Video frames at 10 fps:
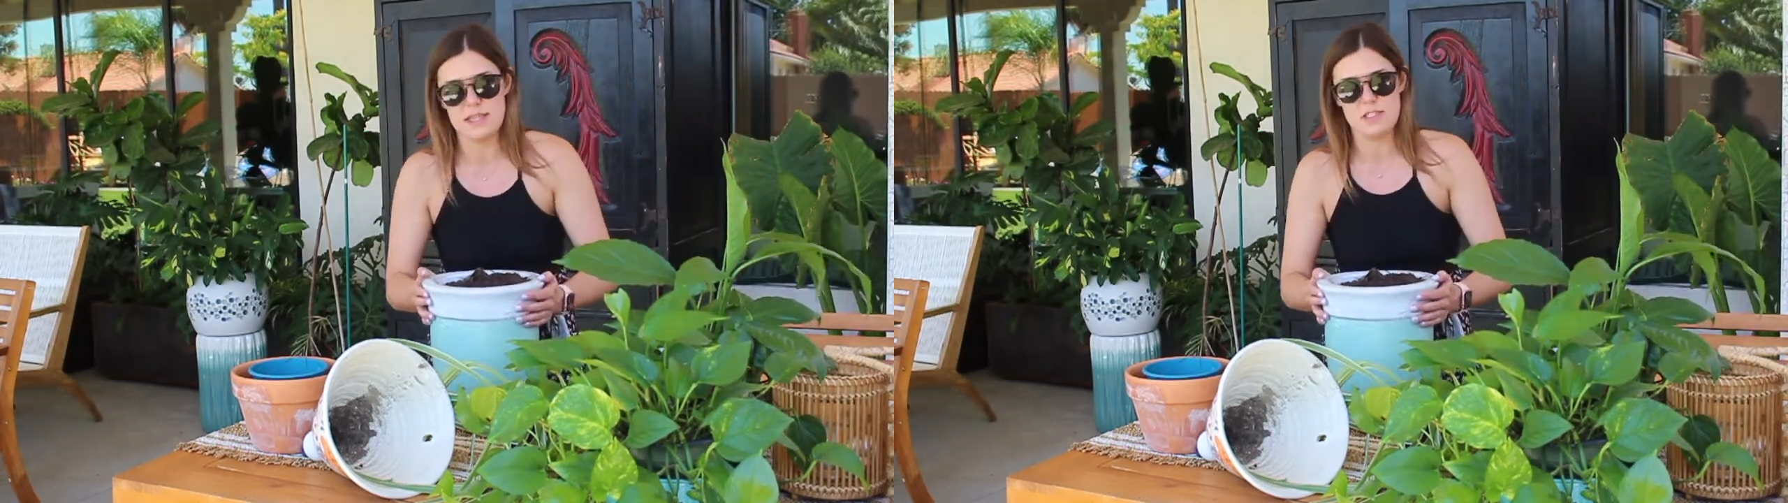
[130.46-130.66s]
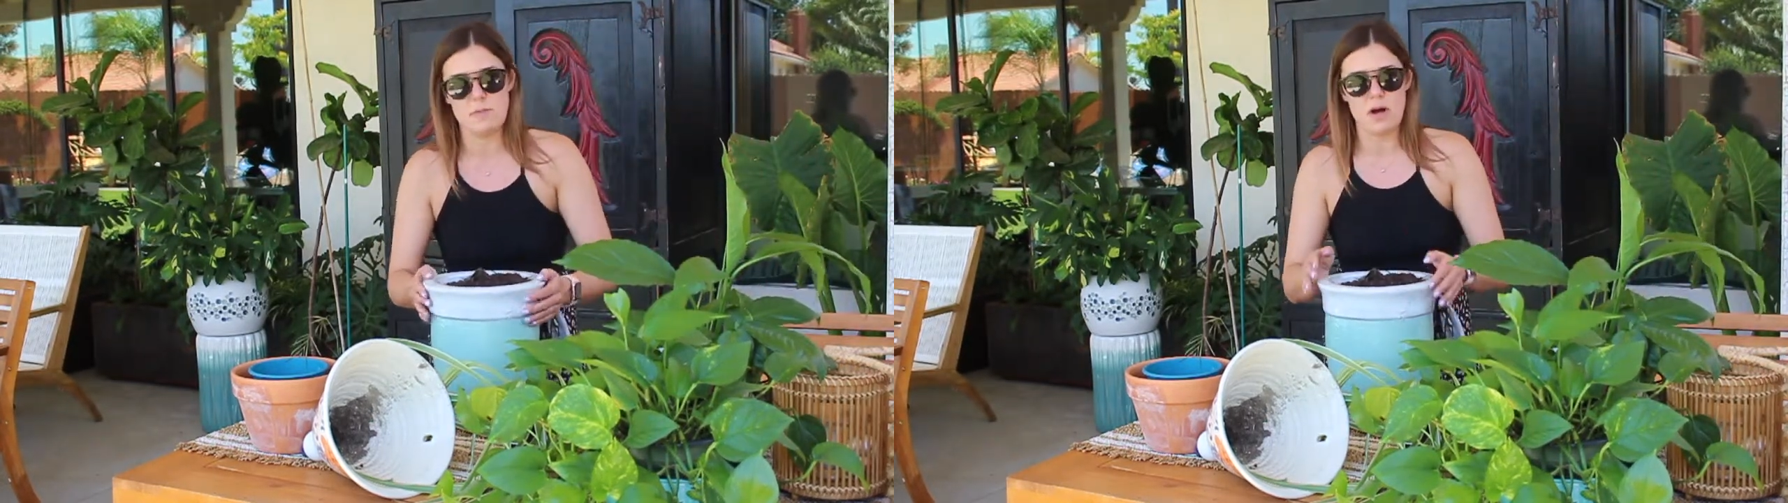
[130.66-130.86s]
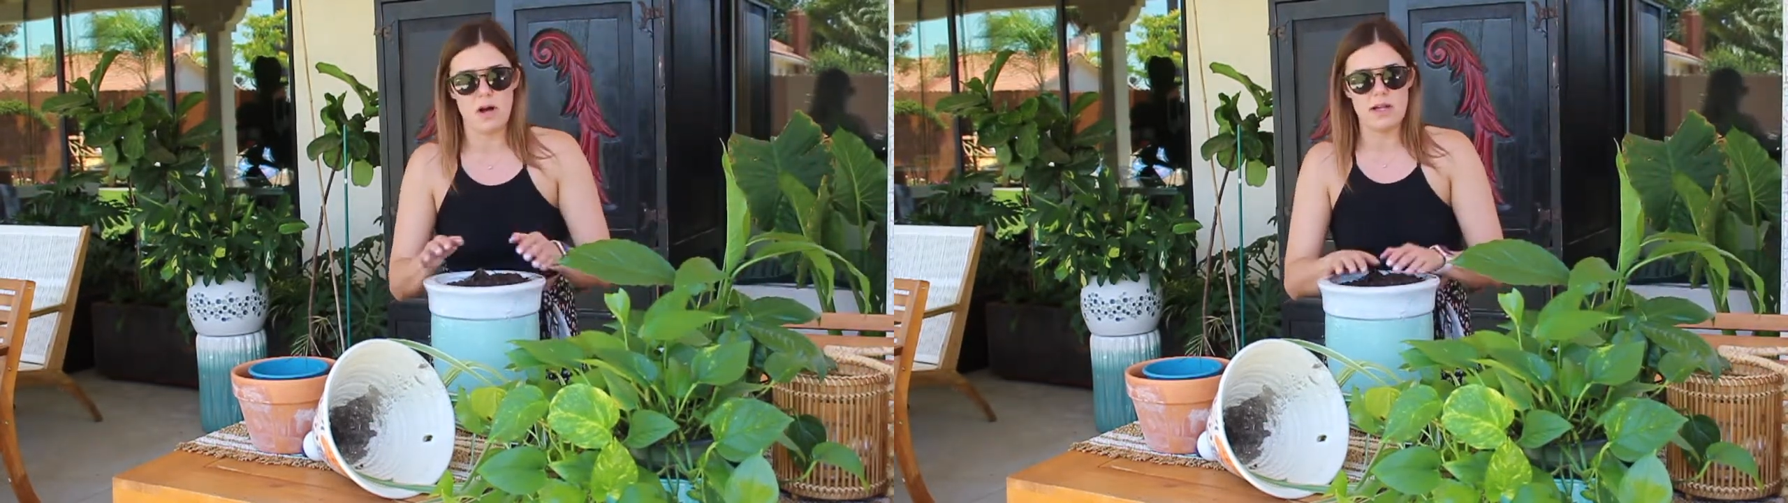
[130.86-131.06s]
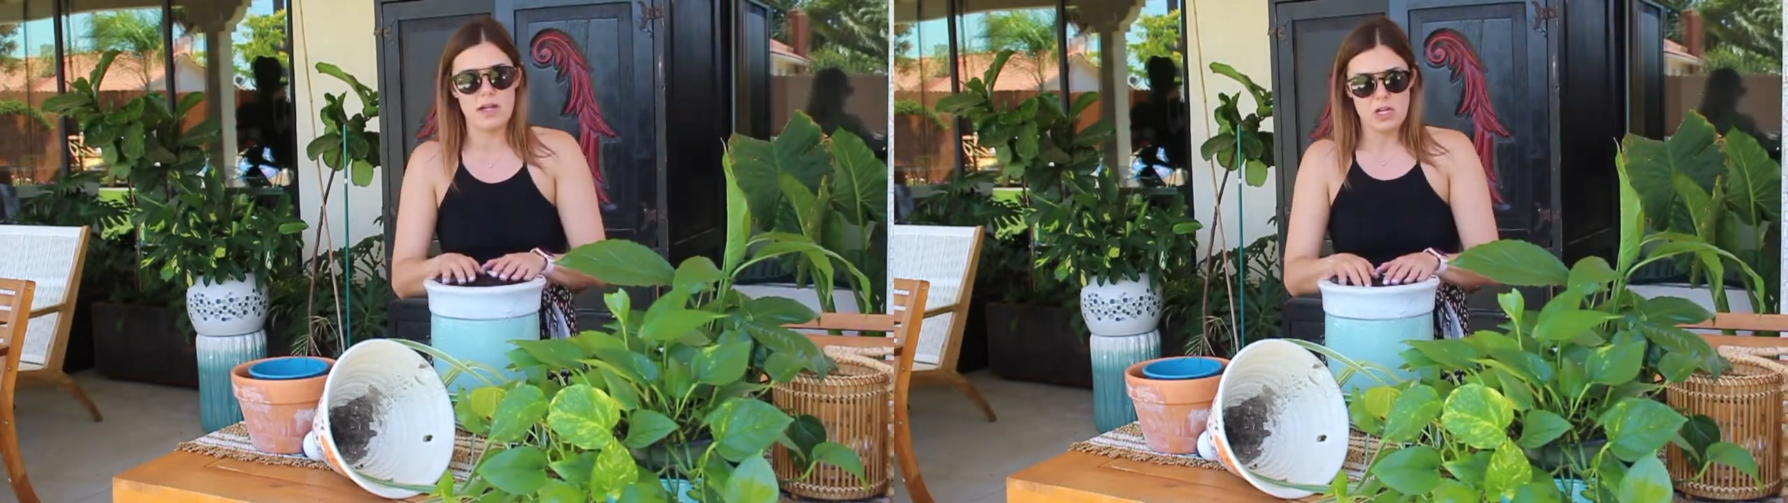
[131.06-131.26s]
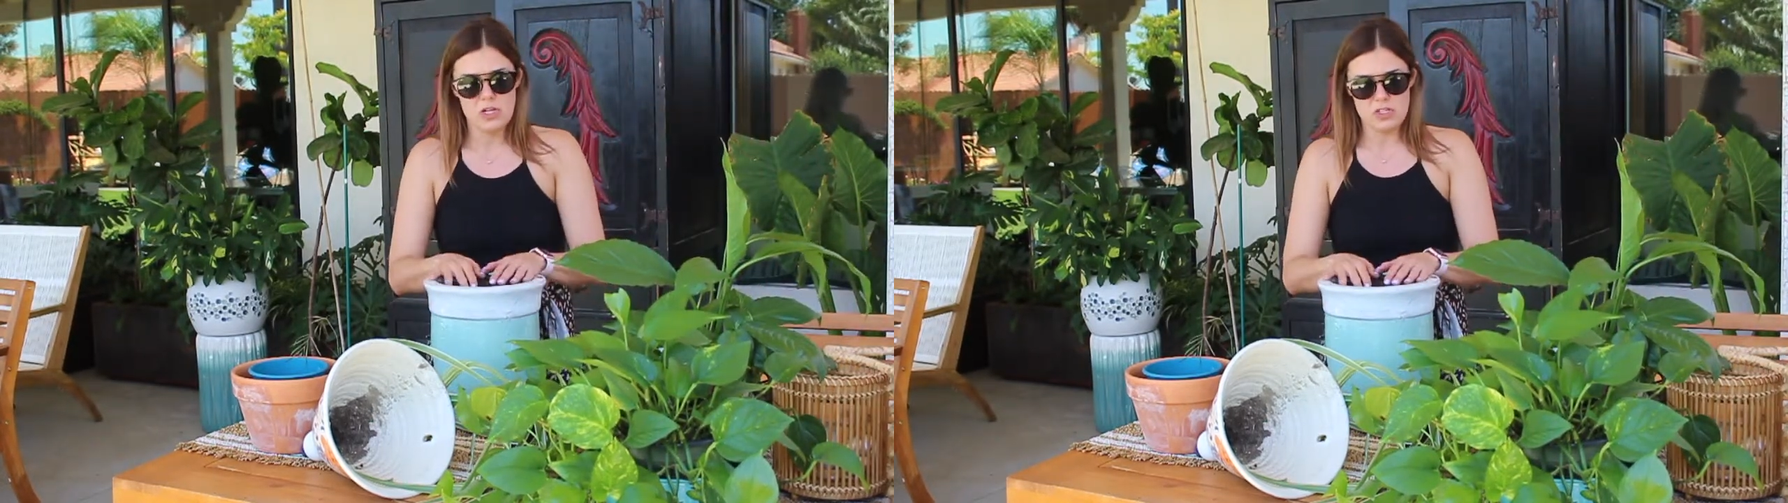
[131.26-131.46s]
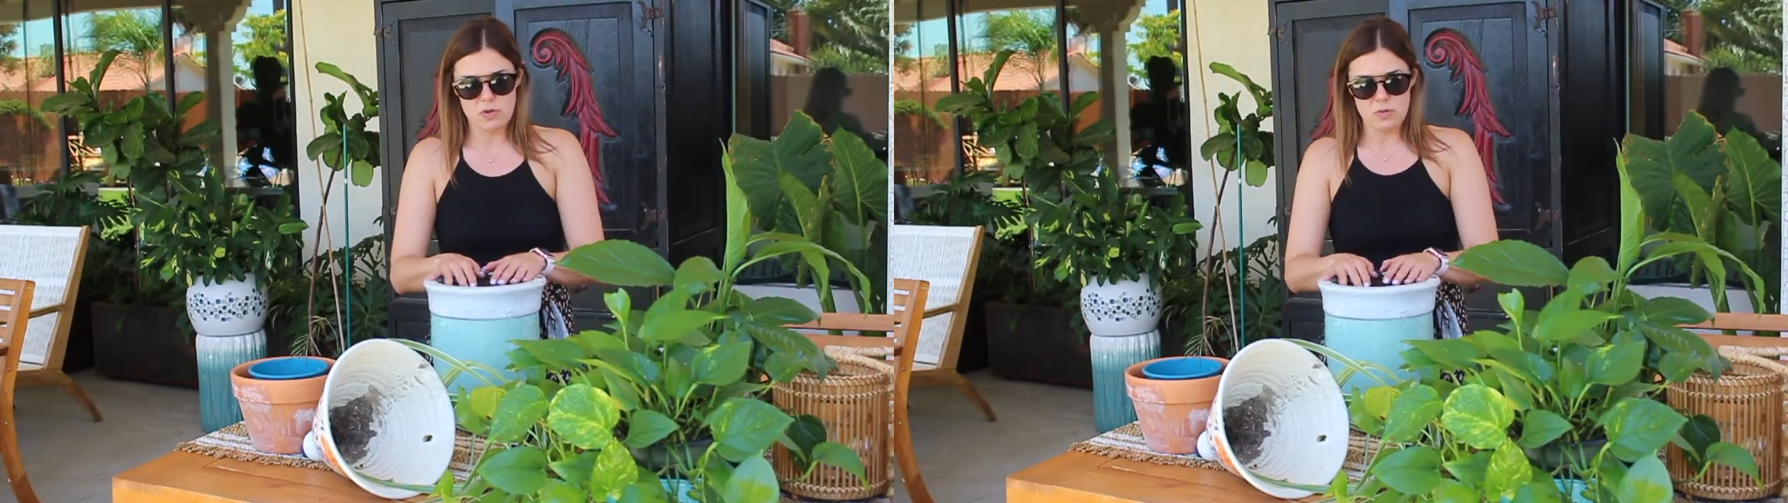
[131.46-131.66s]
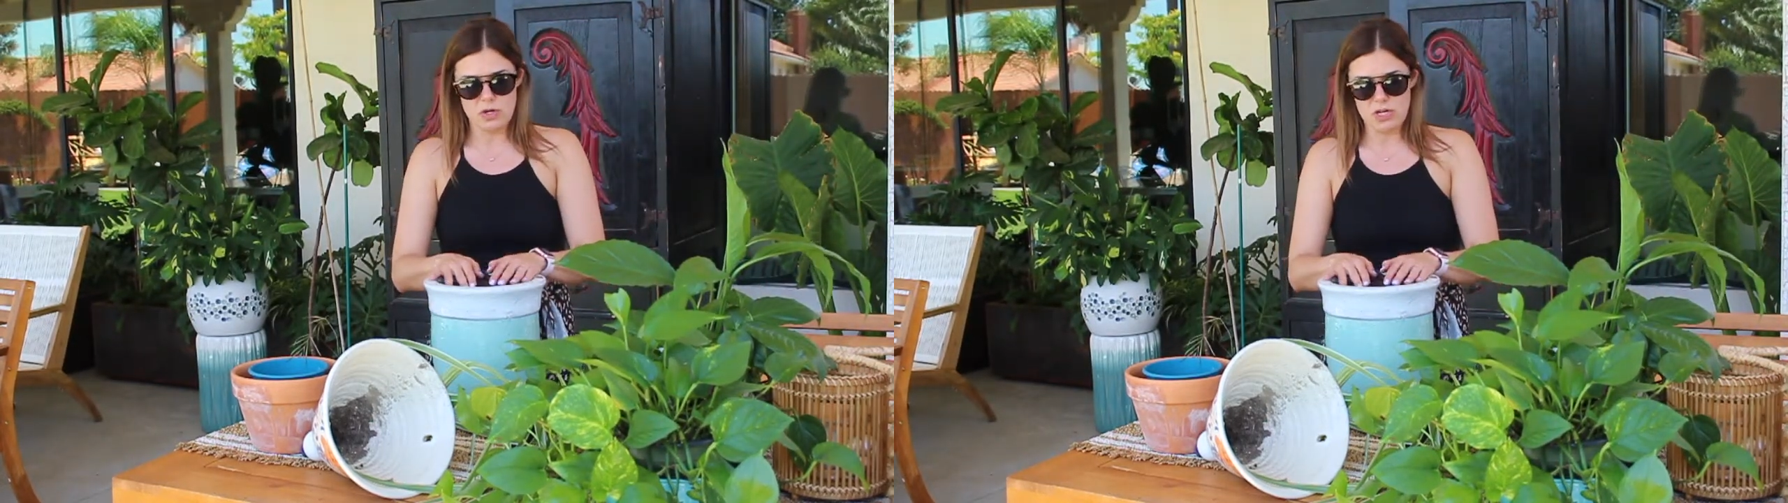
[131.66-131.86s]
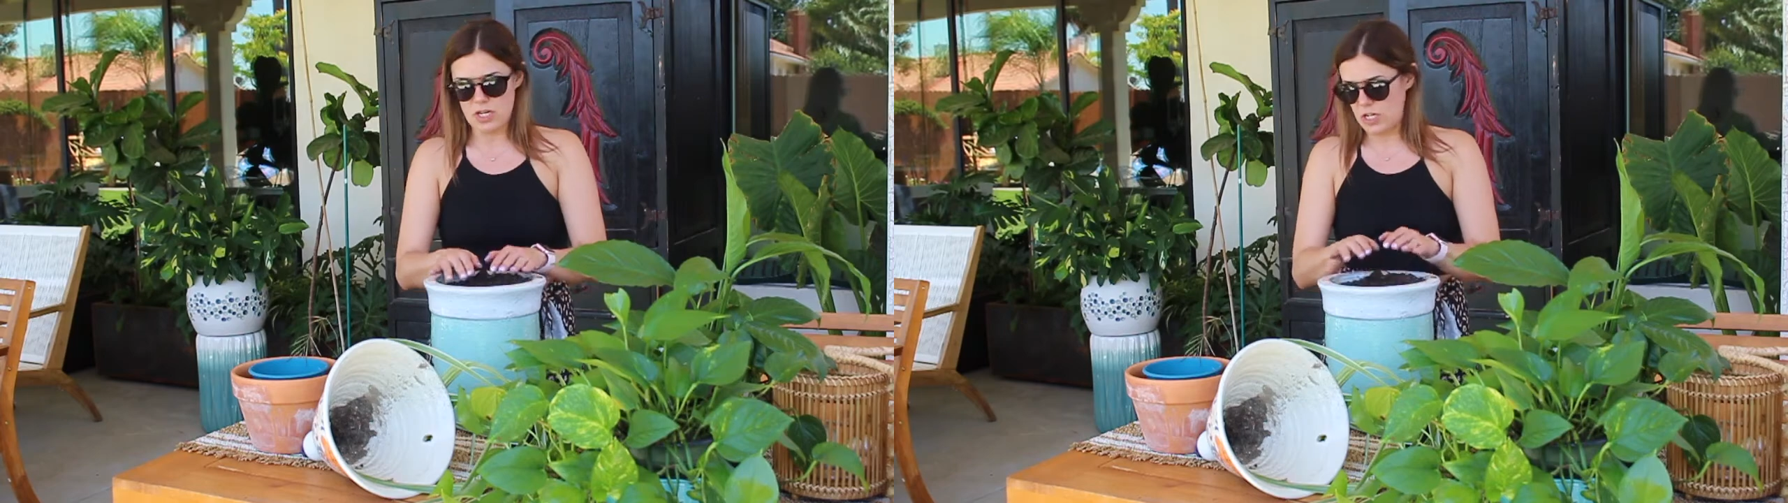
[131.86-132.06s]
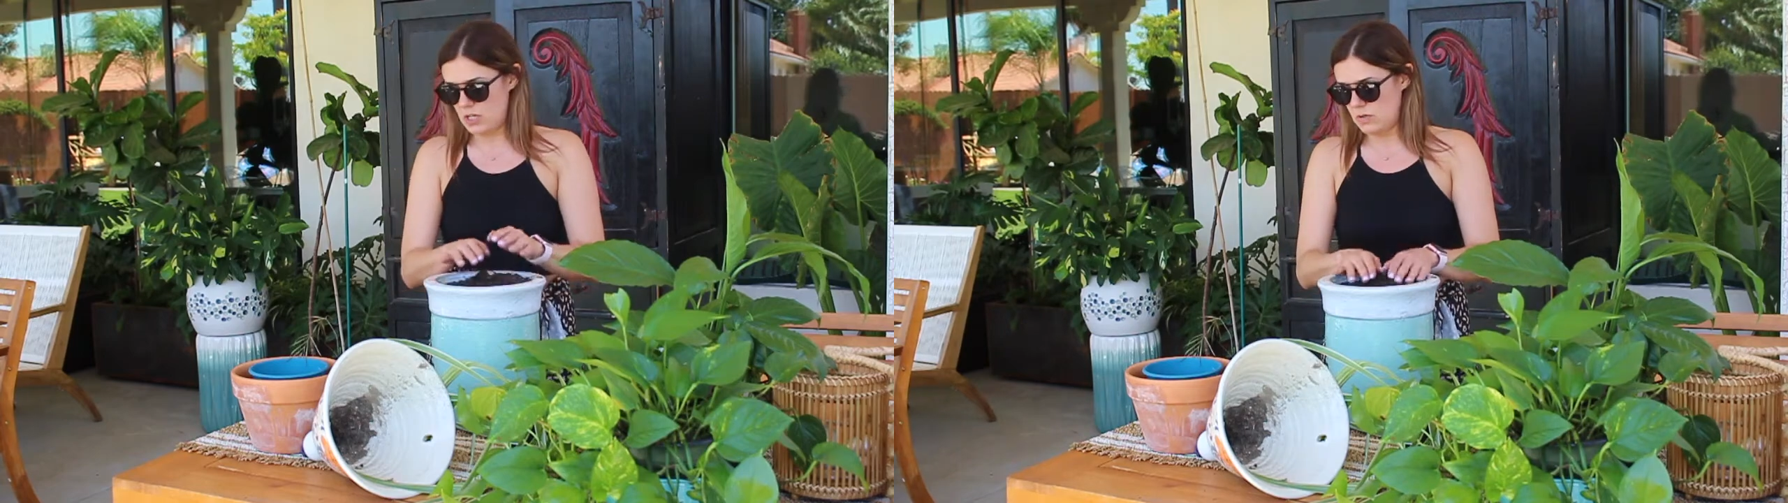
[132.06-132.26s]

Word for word: this pot. So we're gonna